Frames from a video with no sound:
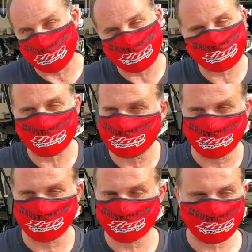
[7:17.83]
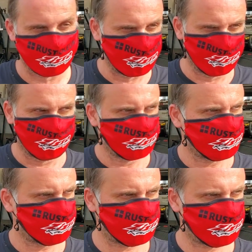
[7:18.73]
27 years,
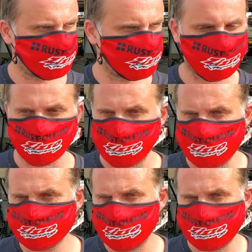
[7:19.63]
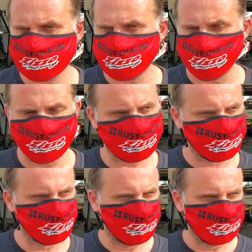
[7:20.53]
from my vantage point,